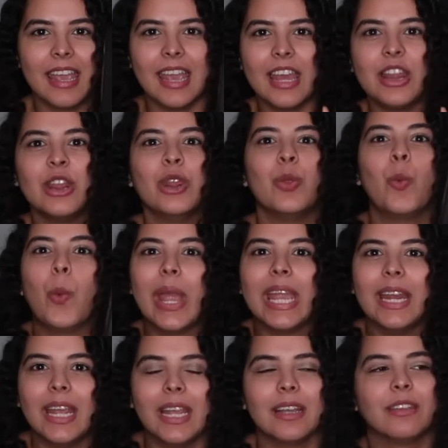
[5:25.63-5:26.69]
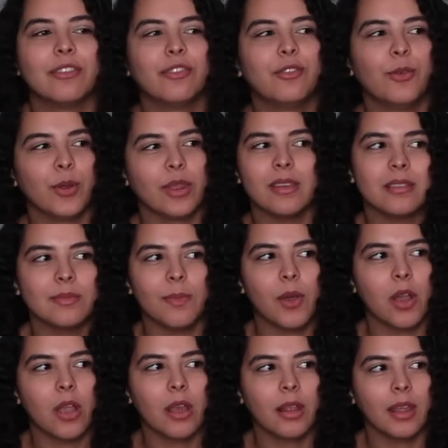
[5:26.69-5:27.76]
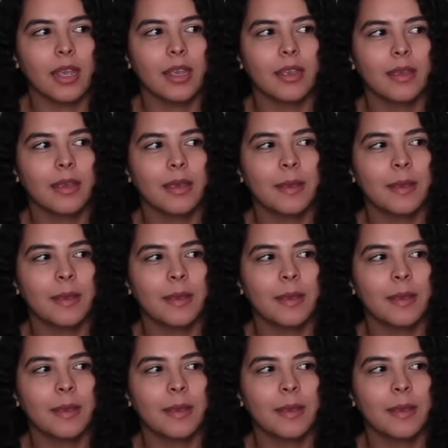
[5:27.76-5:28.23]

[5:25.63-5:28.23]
in waiting for this book. Like,